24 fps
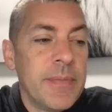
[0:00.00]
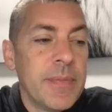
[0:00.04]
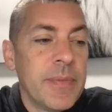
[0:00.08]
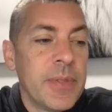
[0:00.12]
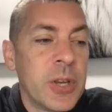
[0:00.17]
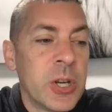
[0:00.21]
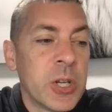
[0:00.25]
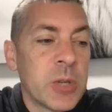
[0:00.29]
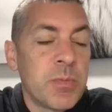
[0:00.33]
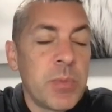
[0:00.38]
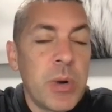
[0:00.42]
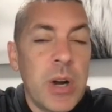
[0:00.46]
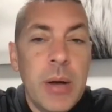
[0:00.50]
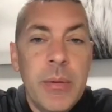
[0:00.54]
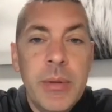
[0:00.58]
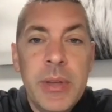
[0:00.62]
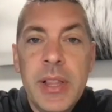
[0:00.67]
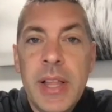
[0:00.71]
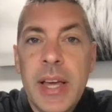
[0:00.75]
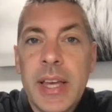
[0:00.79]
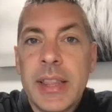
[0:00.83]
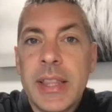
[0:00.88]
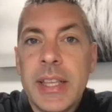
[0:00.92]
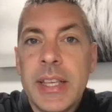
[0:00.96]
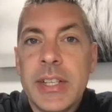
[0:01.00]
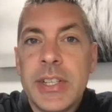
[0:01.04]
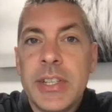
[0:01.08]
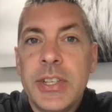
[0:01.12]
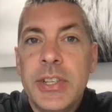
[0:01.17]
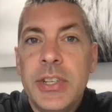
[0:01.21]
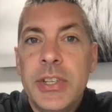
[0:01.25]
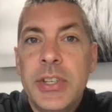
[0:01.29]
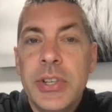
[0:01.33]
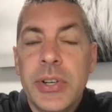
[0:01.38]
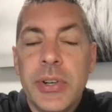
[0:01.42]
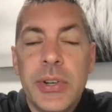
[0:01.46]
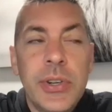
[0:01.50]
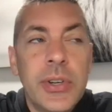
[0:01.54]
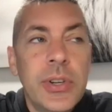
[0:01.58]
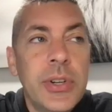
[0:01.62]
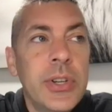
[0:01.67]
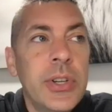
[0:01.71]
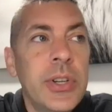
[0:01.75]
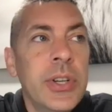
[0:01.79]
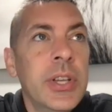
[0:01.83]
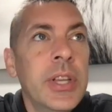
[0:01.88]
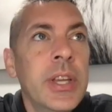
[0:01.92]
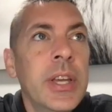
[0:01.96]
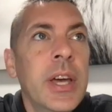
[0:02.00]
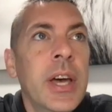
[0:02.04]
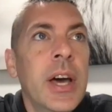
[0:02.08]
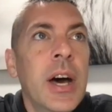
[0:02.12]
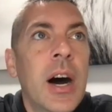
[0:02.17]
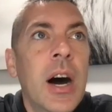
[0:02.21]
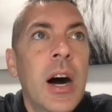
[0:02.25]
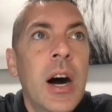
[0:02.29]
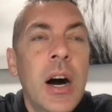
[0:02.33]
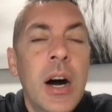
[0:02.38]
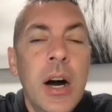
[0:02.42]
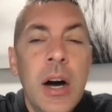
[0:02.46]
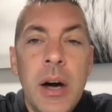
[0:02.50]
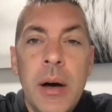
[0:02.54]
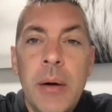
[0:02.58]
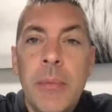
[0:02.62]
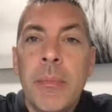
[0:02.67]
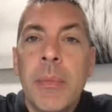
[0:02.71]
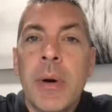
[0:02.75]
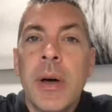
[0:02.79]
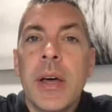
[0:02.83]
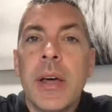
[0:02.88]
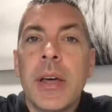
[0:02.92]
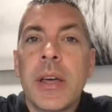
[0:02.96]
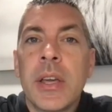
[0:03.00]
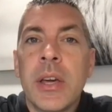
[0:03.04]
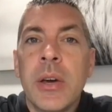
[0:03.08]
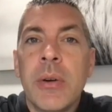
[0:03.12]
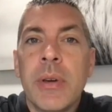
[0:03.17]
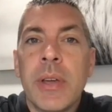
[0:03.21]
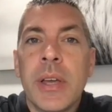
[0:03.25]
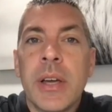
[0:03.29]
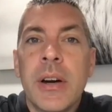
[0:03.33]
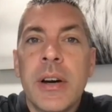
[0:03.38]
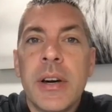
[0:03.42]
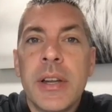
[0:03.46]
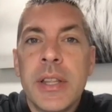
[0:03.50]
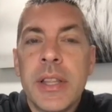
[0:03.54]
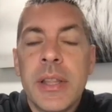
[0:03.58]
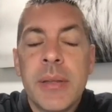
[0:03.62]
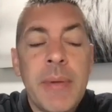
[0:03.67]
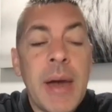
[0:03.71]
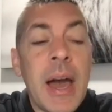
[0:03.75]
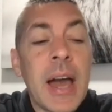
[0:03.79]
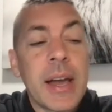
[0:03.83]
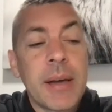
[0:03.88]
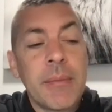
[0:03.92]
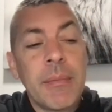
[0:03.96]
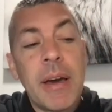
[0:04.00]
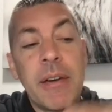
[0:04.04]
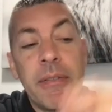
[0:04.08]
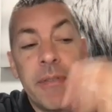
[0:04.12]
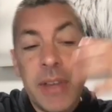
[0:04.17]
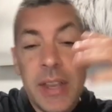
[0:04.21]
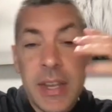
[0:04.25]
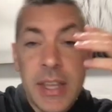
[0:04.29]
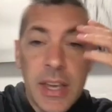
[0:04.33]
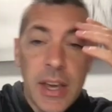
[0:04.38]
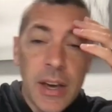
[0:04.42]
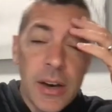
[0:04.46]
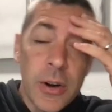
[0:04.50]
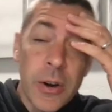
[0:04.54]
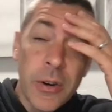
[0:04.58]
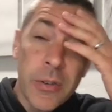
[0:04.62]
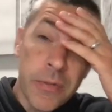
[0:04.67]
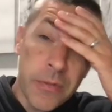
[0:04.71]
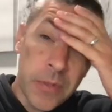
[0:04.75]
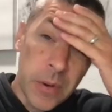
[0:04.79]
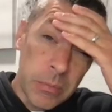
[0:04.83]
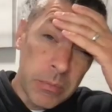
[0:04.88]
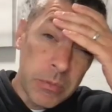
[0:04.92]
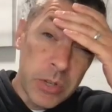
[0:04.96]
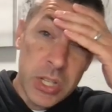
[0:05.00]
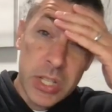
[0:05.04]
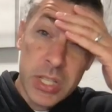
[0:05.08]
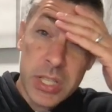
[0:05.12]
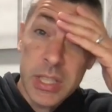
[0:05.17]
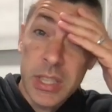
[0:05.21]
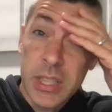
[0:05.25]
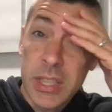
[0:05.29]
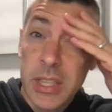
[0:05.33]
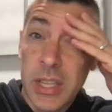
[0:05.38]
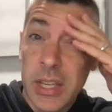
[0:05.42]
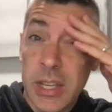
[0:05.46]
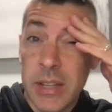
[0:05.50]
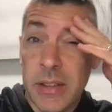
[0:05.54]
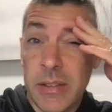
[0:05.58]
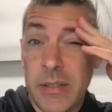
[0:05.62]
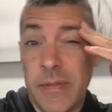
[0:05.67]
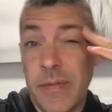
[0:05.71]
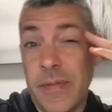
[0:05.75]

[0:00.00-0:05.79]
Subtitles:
There's probably like this dull hum going on in the back of my video from just the